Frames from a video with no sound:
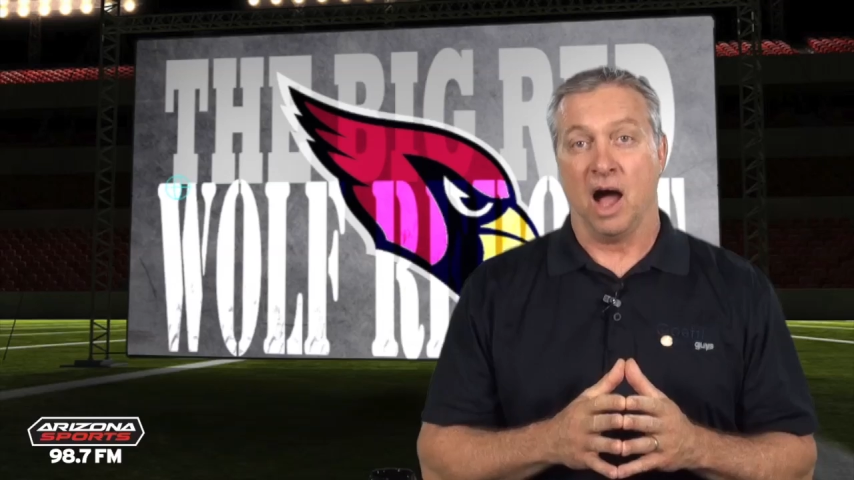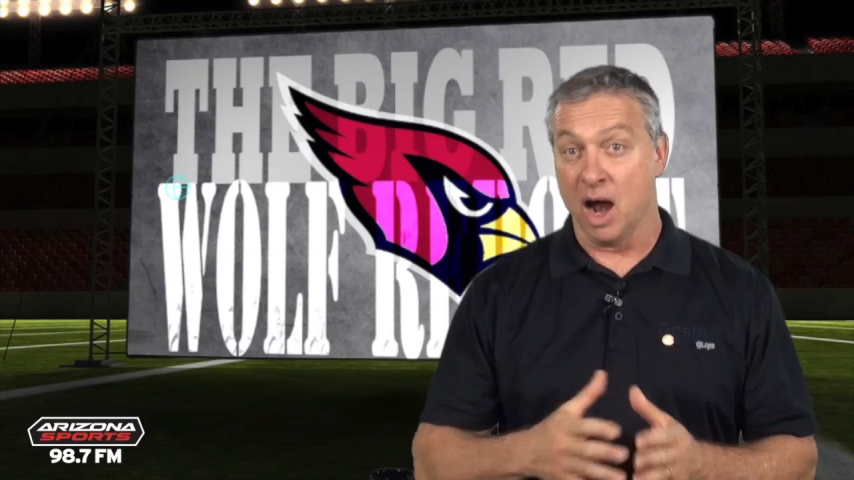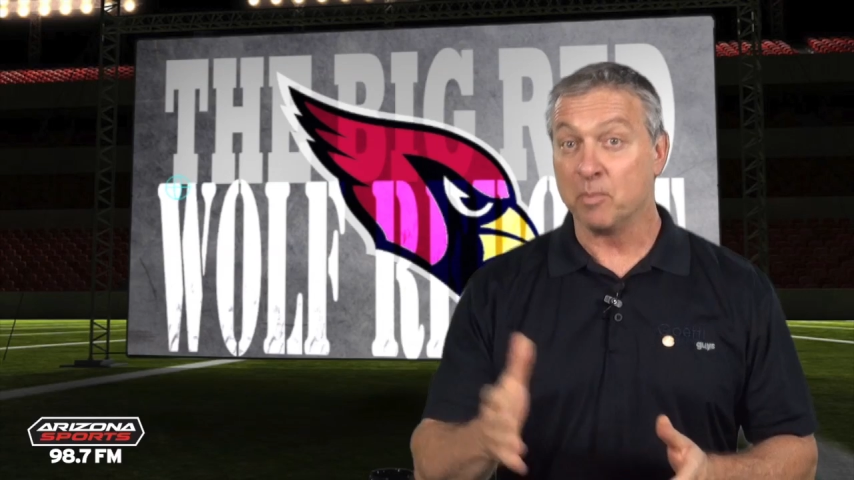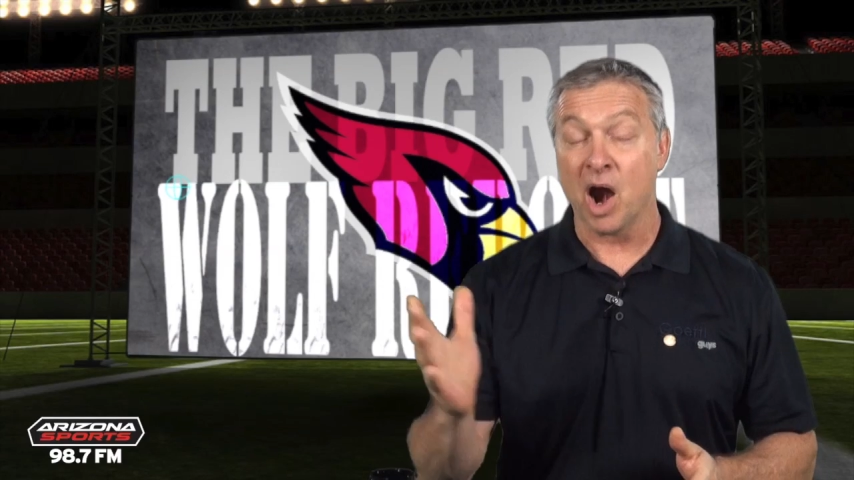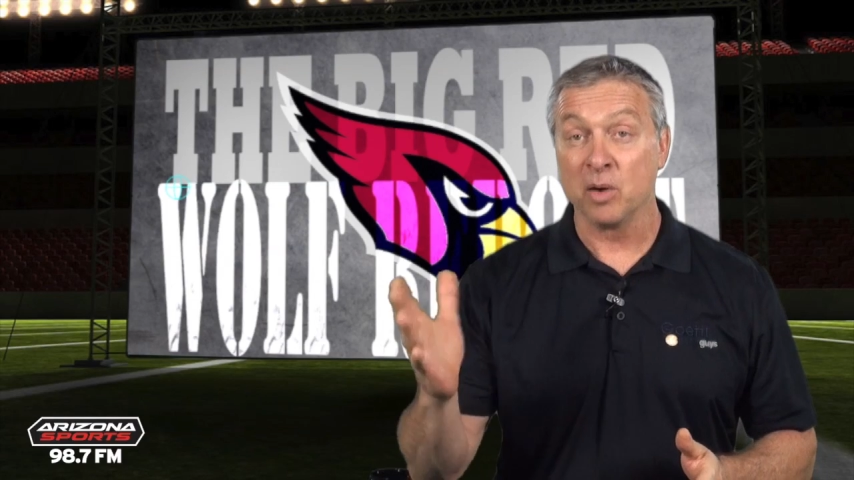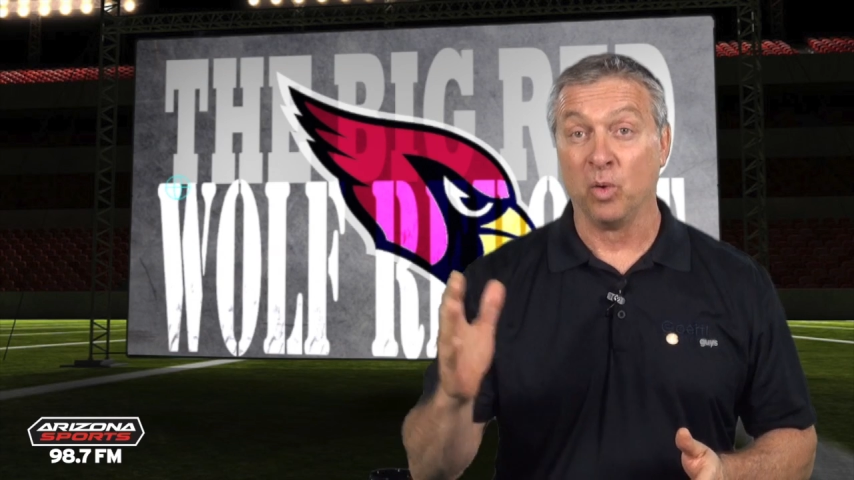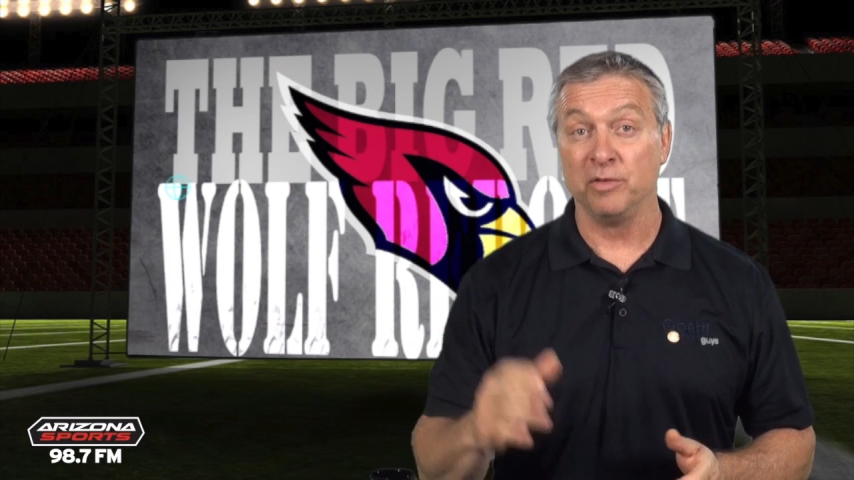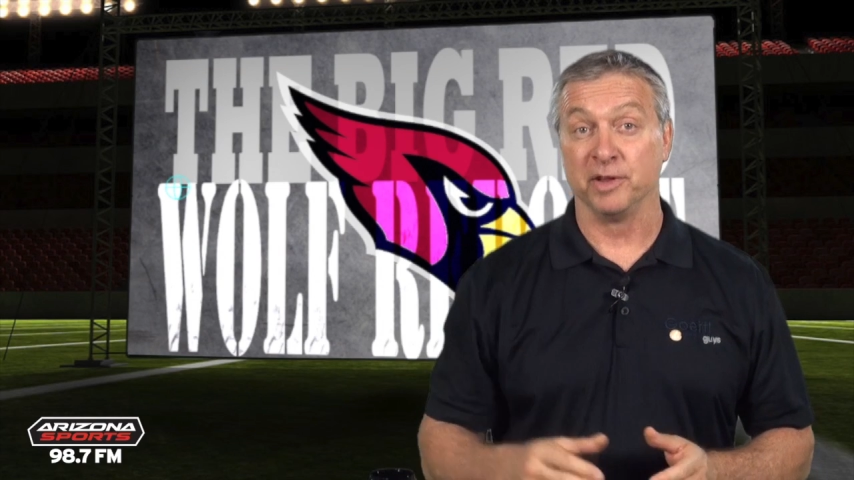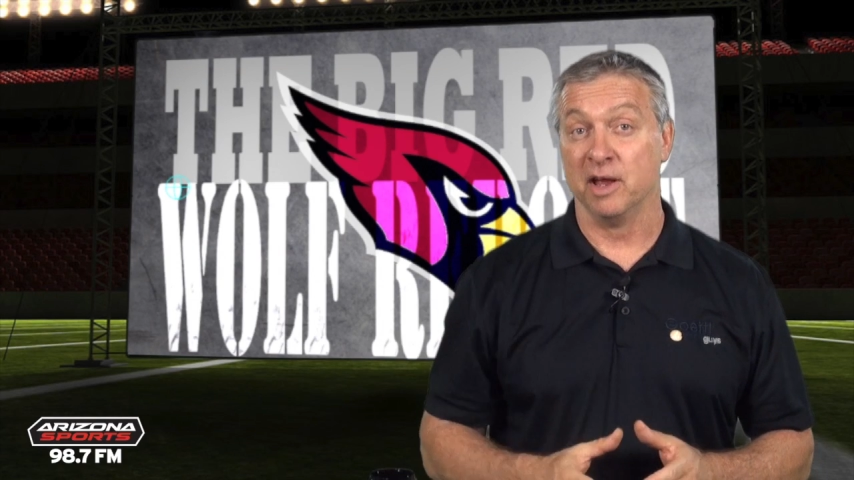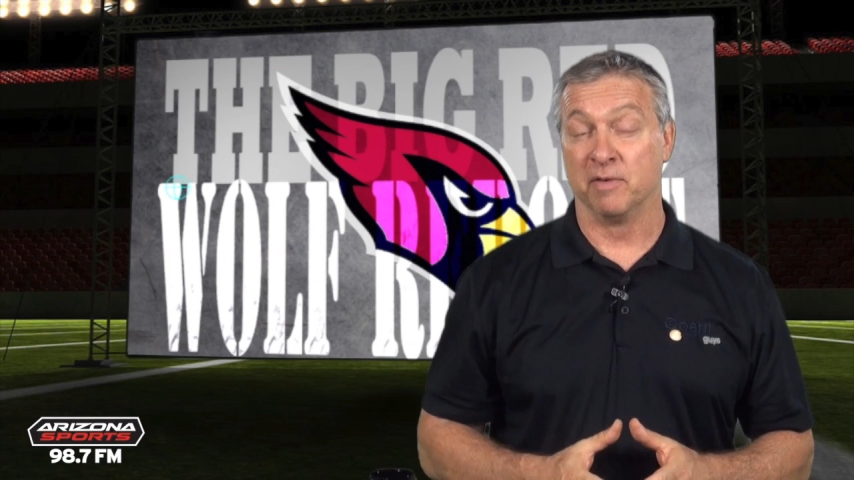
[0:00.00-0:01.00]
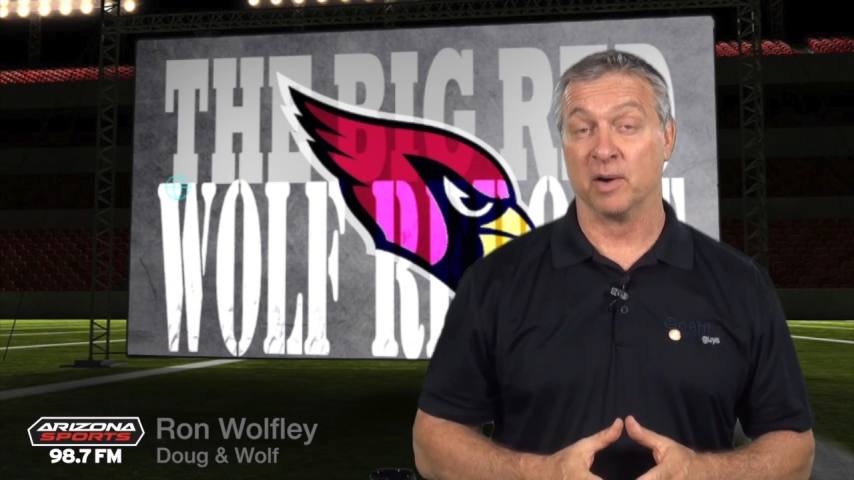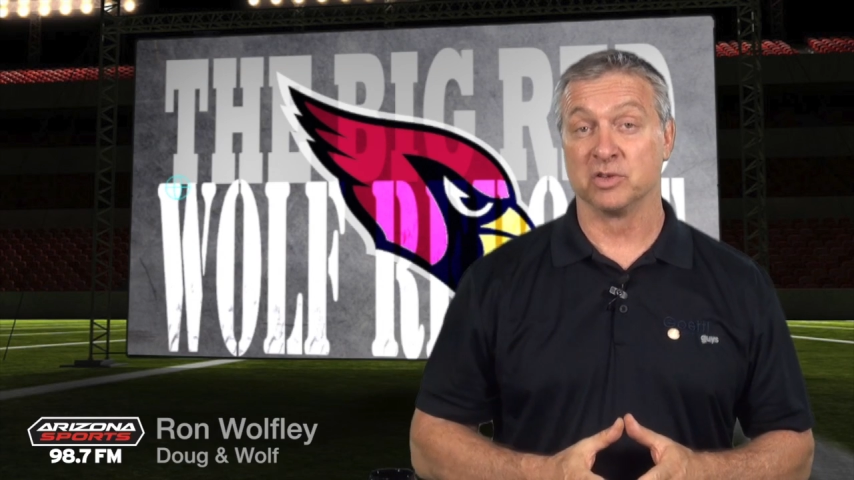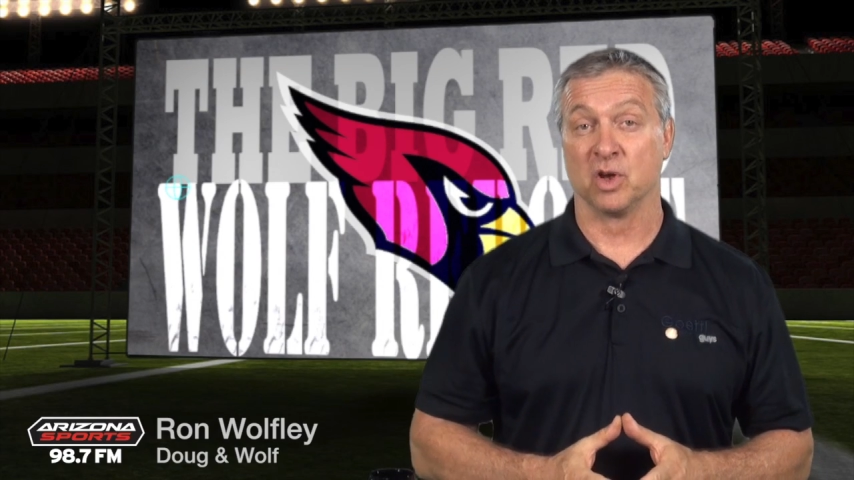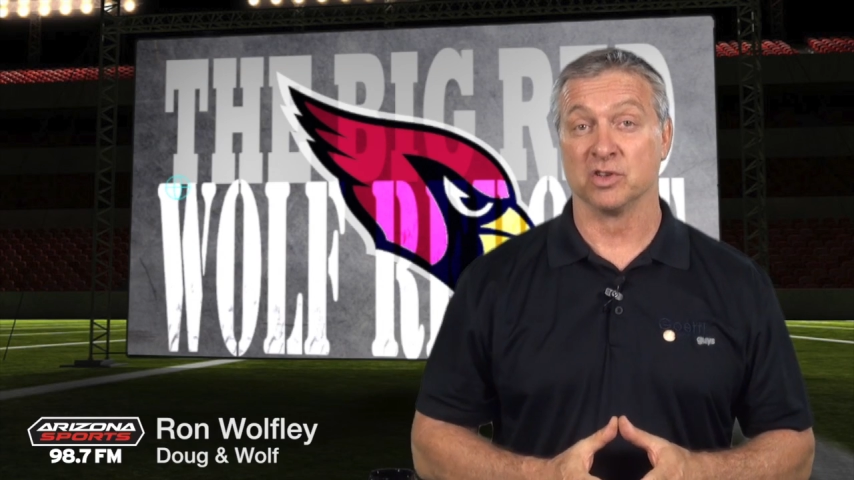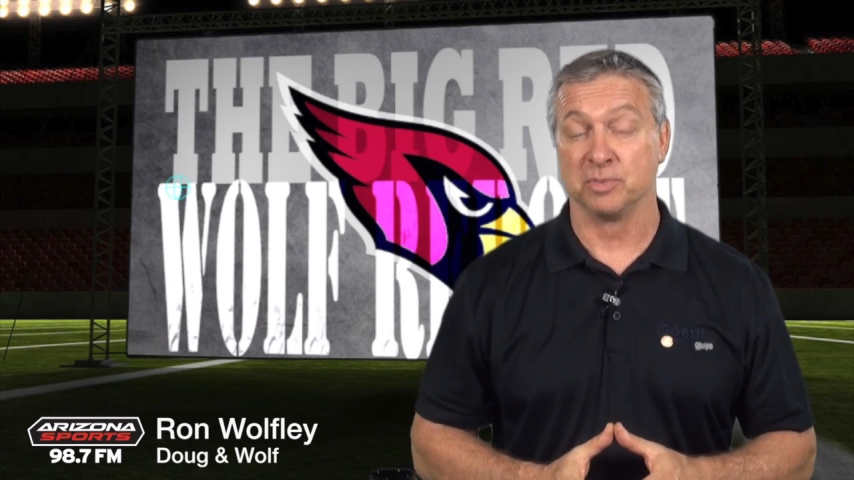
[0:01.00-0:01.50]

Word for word: I'm Ron Wolfley of Arizona